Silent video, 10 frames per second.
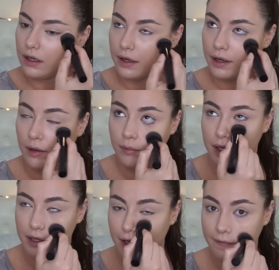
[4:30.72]

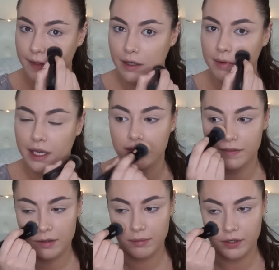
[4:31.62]
And they
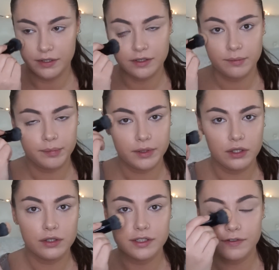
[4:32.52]
make the most
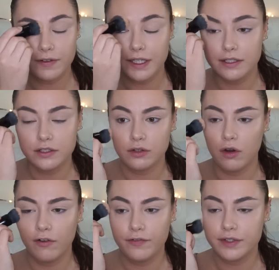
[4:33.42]
beautifully
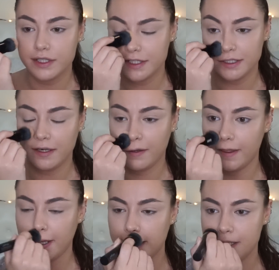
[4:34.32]
soft
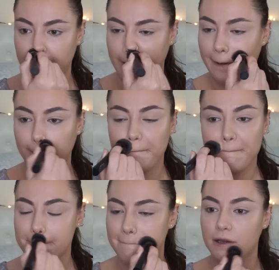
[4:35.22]
synthetic
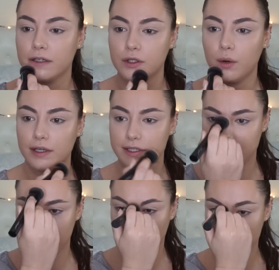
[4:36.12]
good
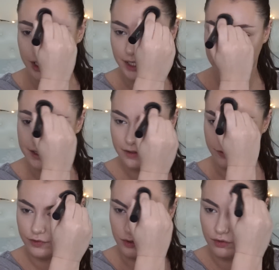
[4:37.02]
quality brushes
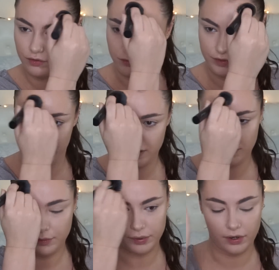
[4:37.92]
for really
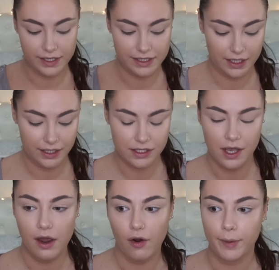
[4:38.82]
good prices.
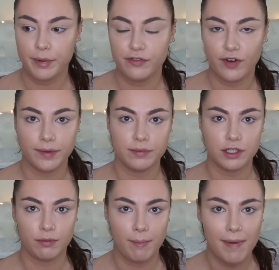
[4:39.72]
I prefer them
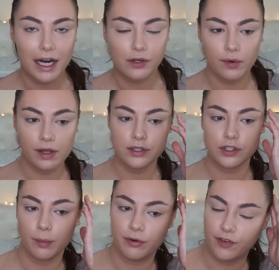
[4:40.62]
to my MAC
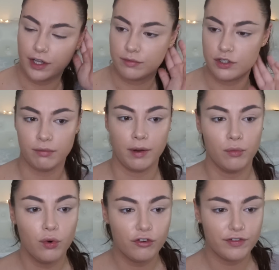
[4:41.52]
ones, I prefer them to my
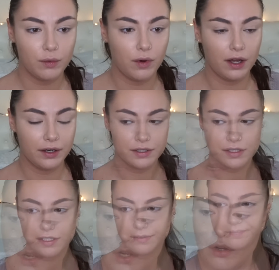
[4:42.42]
Morphe
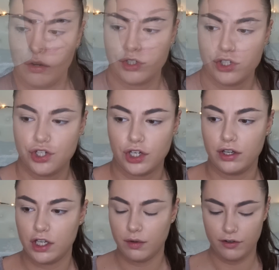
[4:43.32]
ones. I'll just show
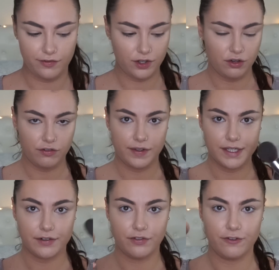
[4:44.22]
you a few of the
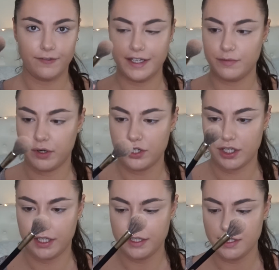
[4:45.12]
different face
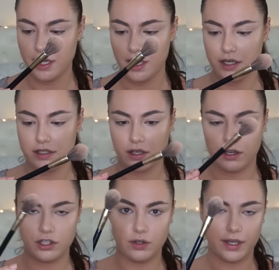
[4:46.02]
brushes. So
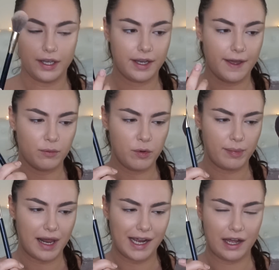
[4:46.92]
you can get them with
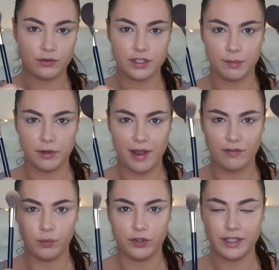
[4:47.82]
black handles, some of them
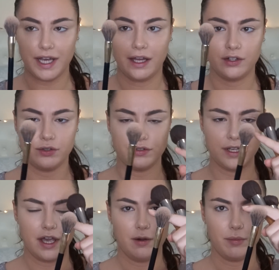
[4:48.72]
have wooden
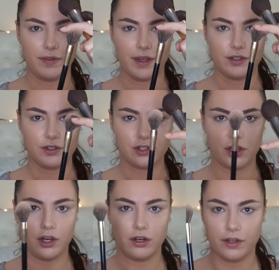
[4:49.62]
handles, but they're
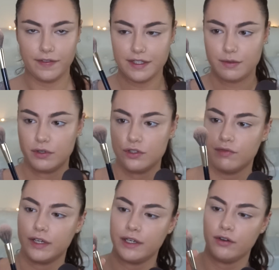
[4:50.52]
so, like, this one's
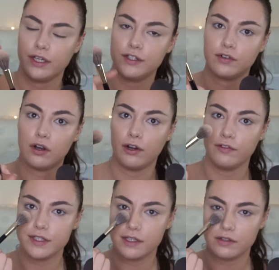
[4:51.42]
really nice for kind
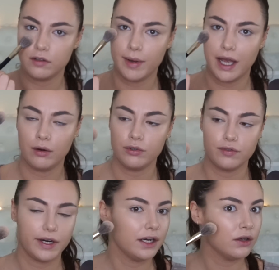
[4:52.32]
of subtle
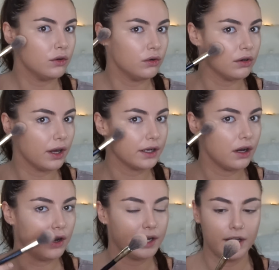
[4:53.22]
powdering or like
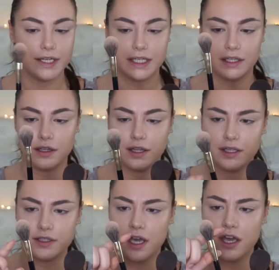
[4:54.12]
highlighting and
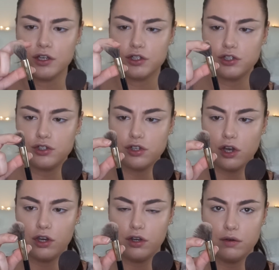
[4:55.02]
things.
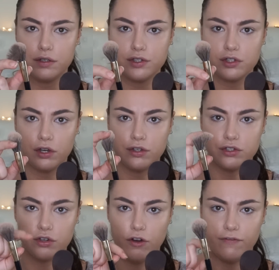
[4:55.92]
So
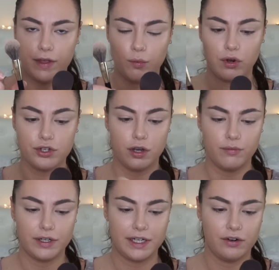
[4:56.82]
soft, they wash
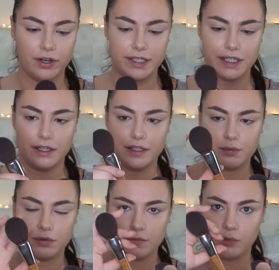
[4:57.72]
up really nicely.
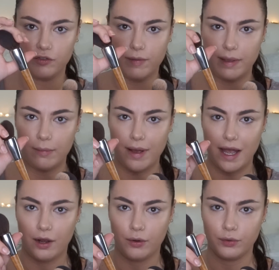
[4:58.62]
This one's more of a big
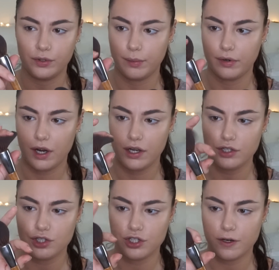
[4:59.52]
powder
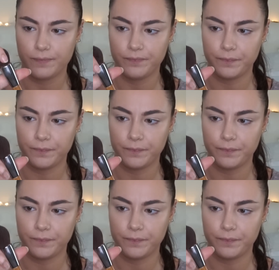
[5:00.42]
brush.